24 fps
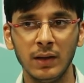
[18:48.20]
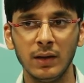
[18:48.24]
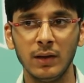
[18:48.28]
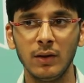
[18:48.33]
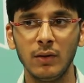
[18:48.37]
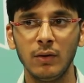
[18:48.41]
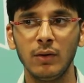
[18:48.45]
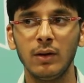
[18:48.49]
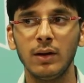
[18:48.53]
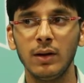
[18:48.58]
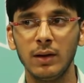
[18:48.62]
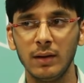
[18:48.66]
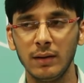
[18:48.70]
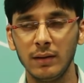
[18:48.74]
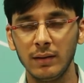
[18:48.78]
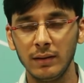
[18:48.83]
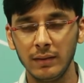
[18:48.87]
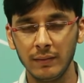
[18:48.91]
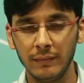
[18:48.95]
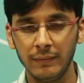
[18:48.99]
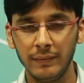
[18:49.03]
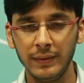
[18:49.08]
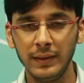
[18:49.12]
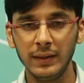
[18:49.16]
Now, uh,
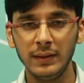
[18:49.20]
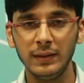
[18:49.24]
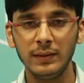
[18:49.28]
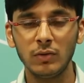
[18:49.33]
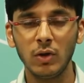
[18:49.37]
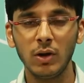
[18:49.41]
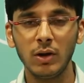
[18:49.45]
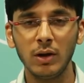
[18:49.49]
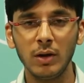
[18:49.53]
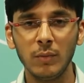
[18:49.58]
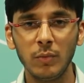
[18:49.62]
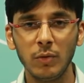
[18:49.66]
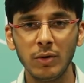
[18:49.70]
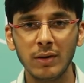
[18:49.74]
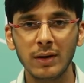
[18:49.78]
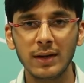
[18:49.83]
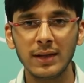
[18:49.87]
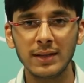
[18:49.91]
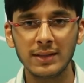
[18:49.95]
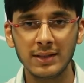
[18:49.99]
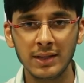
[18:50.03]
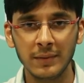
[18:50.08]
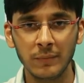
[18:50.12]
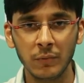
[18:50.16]
we'll talk about
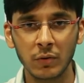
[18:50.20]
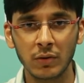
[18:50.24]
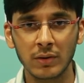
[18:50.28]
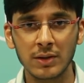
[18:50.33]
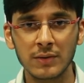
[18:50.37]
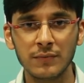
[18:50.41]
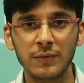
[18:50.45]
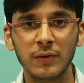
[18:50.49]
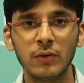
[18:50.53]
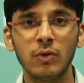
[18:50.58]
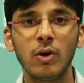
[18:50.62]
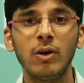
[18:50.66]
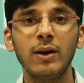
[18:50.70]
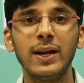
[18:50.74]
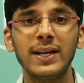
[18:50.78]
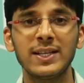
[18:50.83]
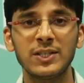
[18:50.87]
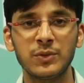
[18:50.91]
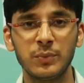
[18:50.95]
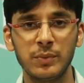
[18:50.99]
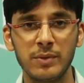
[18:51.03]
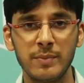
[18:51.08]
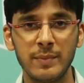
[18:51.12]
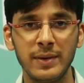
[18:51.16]
DC motors. We have not
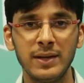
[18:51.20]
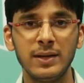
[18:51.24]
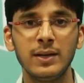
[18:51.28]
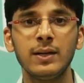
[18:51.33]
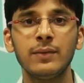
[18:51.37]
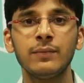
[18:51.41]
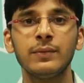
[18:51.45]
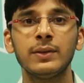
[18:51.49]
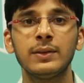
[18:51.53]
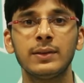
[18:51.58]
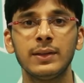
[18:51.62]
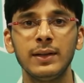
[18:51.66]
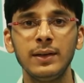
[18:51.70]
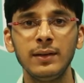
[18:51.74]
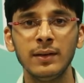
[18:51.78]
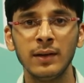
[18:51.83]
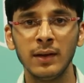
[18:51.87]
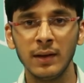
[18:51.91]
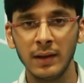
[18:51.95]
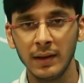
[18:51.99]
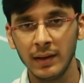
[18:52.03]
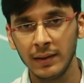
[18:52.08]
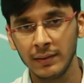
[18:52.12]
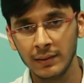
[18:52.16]
experimented with it.
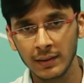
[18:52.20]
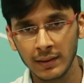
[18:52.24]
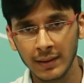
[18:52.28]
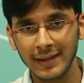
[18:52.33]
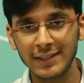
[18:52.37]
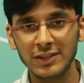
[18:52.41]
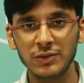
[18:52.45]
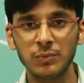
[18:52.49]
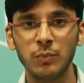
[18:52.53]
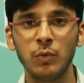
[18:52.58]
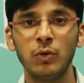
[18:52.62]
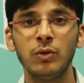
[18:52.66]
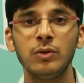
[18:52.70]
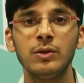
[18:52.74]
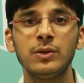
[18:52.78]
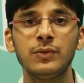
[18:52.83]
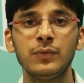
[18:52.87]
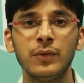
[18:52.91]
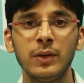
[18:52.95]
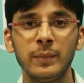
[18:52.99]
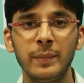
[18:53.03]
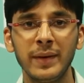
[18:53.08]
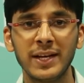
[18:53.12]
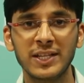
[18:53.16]
In the next modules,
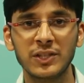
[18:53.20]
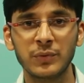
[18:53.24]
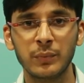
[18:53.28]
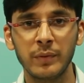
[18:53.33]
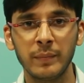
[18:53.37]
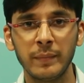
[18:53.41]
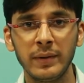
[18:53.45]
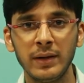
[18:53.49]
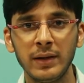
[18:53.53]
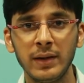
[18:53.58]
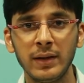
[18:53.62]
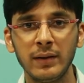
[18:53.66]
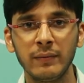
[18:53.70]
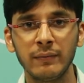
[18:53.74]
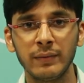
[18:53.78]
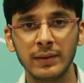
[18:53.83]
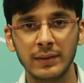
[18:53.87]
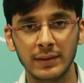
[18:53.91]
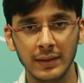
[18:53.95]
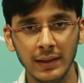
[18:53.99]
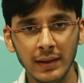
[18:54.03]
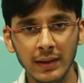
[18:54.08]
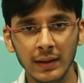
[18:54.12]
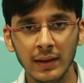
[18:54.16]
we'll be experimenting
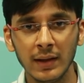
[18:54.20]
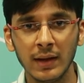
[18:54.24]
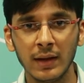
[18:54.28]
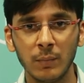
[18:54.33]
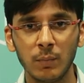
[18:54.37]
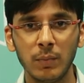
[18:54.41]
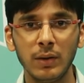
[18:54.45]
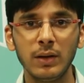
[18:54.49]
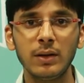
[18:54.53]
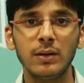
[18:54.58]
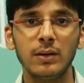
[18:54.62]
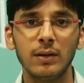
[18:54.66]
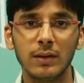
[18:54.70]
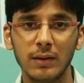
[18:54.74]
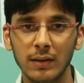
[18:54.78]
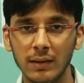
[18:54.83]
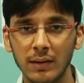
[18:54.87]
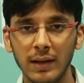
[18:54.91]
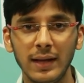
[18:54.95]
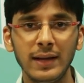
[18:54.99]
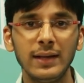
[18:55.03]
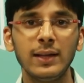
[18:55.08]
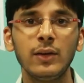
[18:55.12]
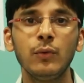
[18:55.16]
with it. But
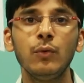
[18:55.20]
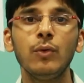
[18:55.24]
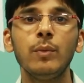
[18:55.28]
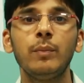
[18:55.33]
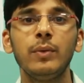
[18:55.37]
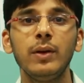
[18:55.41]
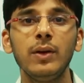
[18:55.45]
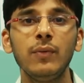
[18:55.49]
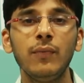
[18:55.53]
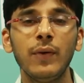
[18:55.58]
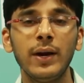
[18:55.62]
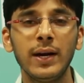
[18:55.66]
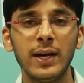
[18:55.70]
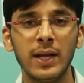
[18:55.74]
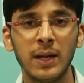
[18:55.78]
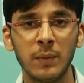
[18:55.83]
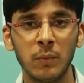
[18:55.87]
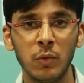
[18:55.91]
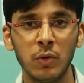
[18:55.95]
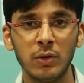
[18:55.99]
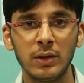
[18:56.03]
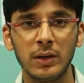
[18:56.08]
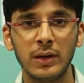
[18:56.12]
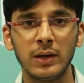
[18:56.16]
uh, I'll give you a brief idea
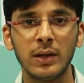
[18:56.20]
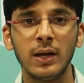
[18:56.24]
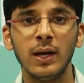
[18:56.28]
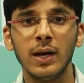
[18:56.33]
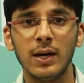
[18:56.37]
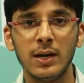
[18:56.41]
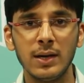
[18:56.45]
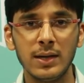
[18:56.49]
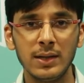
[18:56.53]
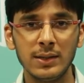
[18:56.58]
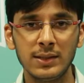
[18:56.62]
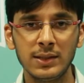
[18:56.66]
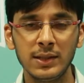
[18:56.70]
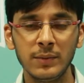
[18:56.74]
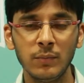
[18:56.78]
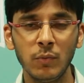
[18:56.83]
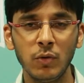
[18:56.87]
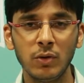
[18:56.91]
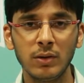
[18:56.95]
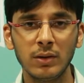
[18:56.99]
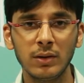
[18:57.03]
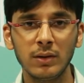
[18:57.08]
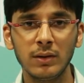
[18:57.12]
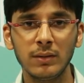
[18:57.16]
about it. DC
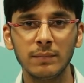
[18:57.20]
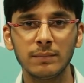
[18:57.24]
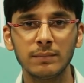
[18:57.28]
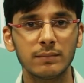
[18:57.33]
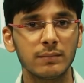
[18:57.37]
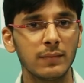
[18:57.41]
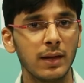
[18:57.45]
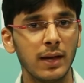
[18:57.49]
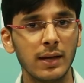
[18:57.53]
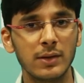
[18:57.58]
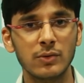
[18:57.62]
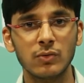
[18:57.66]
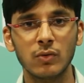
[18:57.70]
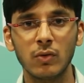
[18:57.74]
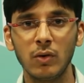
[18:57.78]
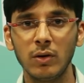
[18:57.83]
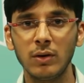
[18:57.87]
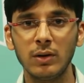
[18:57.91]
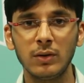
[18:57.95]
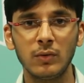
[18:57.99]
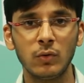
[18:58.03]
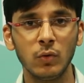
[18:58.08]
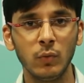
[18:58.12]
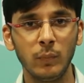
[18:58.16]
motor has
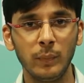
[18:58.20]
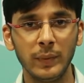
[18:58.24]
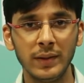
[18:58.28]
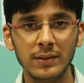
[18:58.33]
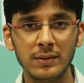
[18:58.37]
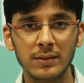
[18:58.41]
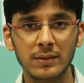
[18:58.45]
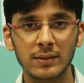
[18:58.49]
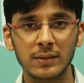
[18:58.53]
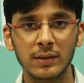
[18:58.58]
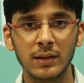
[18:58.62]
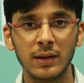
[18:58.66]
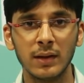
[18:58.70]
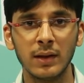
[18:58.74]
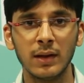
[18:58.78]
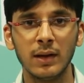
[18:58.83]
got two pins.